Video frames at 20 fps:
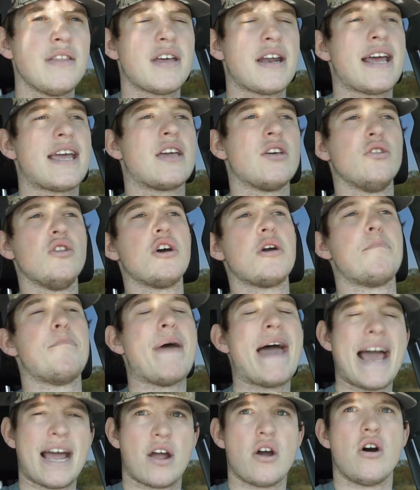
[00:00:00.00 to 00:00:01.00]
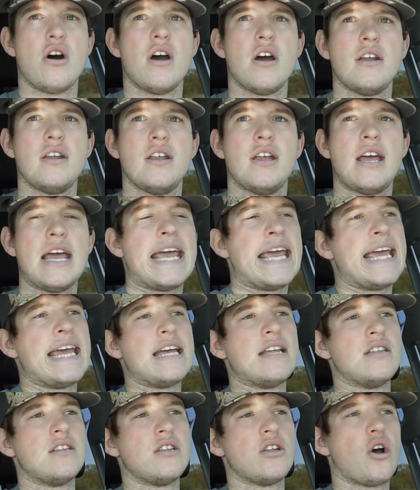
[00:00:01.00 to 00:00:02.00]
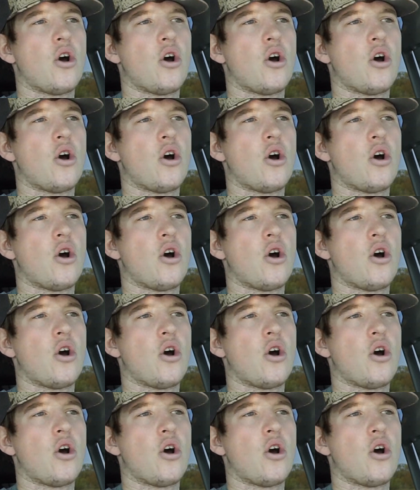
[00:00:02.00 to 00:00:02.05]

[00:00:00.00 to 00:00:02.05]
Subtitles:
that I can look back on and